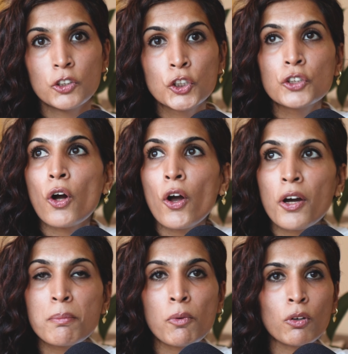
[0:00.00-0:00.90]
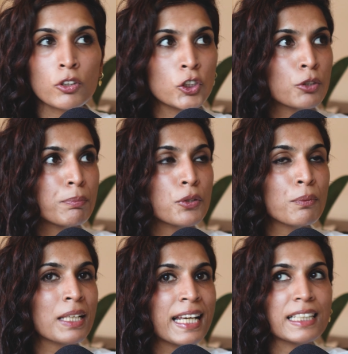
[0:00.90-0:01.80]
You should earn more. You should be
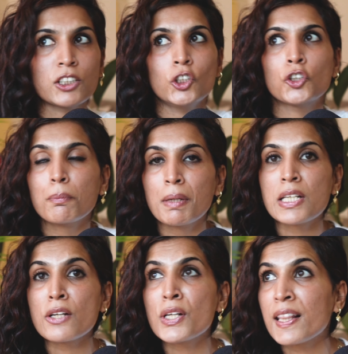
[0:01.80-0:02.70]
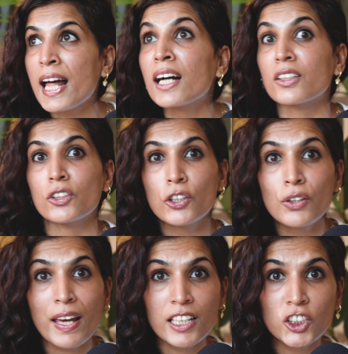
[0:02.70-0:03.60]
doing this. You should be doing that. You
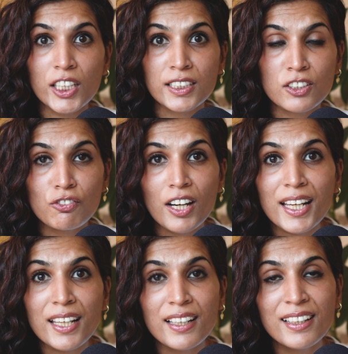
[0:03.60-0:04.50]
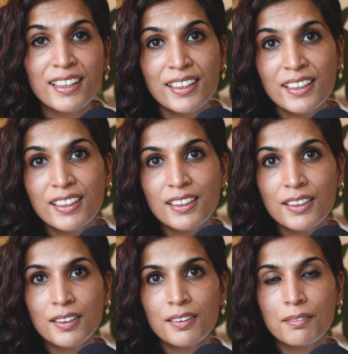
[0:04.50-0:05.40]
get the gist, right?
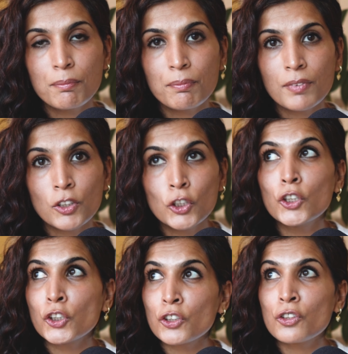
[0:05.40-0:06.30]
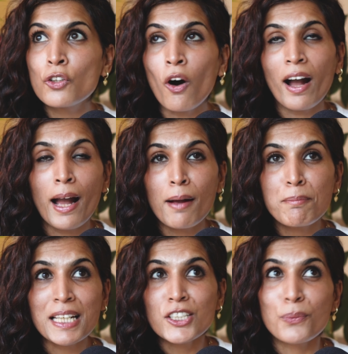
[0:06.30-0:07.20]
You should
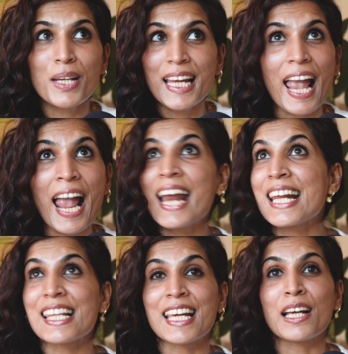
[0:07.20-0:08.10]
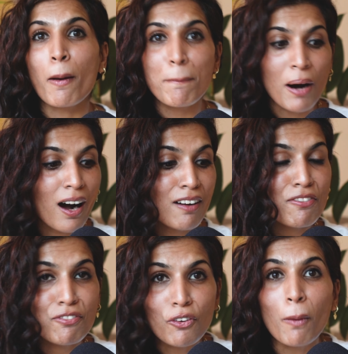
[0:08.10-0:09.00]
not be doing anything
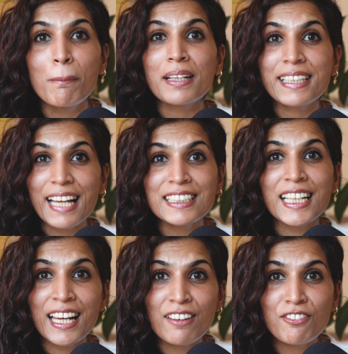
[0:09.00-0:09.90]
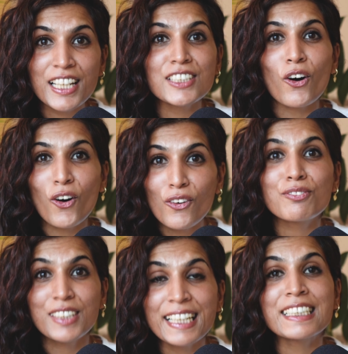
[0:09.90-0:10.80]
apart from getting rid
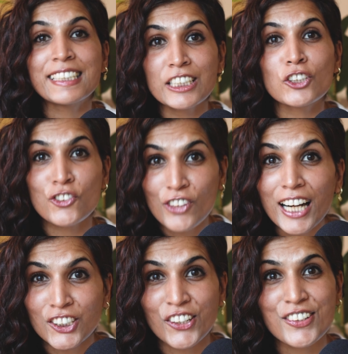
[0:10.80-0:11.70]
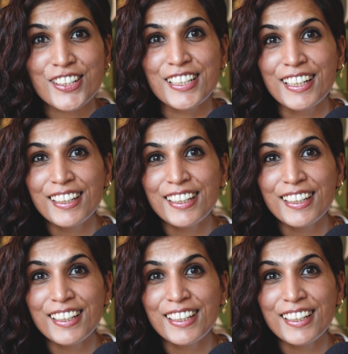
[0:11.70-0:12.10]
of this distraction